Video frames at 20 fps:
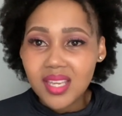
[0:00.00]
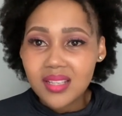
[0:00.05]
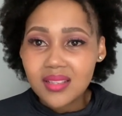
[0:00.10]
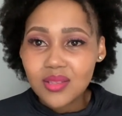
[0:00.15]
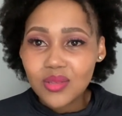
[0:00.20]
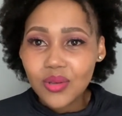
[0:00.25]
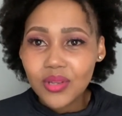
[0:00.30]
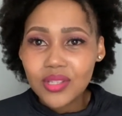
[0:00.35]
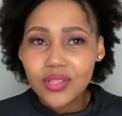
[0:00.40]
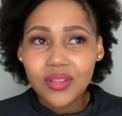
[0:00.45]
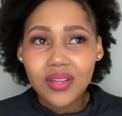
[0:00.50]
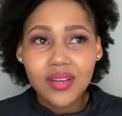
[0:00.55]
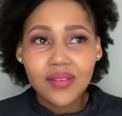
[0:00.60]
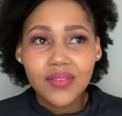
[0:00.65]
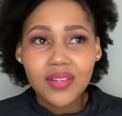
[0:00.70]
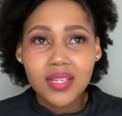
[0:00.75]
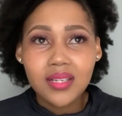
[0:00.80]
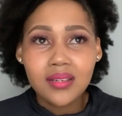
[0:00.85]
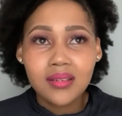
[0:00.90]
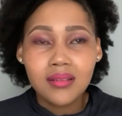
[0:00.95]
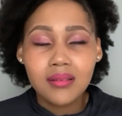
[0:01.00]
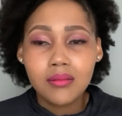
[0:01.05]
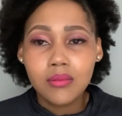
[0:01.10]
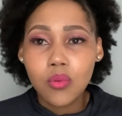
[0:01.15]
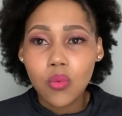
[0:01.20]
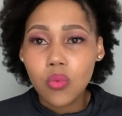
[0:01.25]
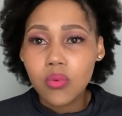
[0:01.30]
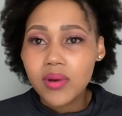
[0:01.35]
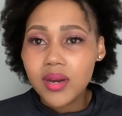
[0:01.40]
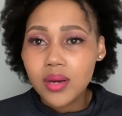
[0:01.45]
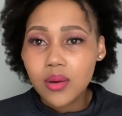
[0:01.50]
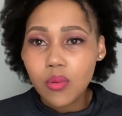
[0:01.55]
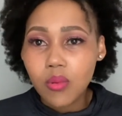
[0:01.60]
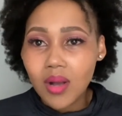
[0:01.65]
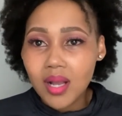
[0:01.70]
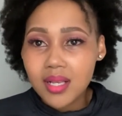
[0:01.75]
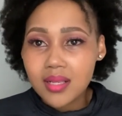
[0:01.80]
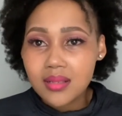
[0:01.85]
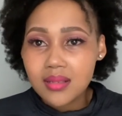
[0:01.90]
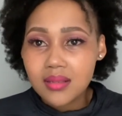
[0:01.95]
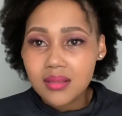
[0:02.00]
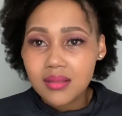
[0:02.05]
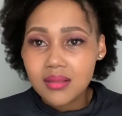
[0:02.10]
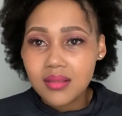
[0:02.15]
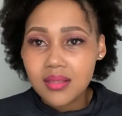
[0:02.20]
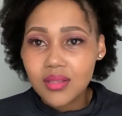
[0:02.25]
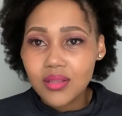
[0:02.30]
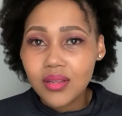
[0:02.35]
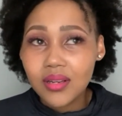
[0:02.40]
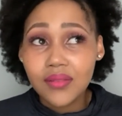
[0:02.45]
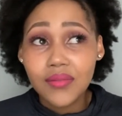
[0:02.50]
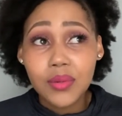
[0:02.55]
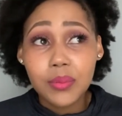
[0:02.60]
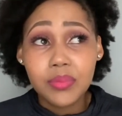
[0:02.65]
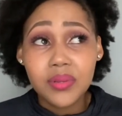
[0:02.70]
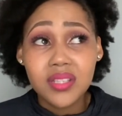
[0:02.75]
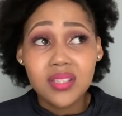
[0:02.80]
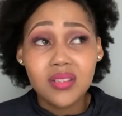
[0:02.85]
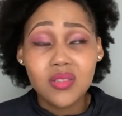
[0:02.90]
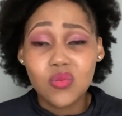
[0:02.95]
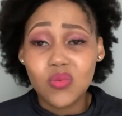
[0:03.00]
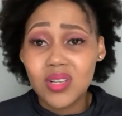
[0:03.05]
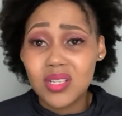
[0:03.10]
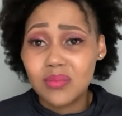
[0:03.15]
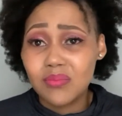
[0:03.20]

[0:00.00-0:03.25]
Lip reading: So it's not even work-wise, it's not even business-wise.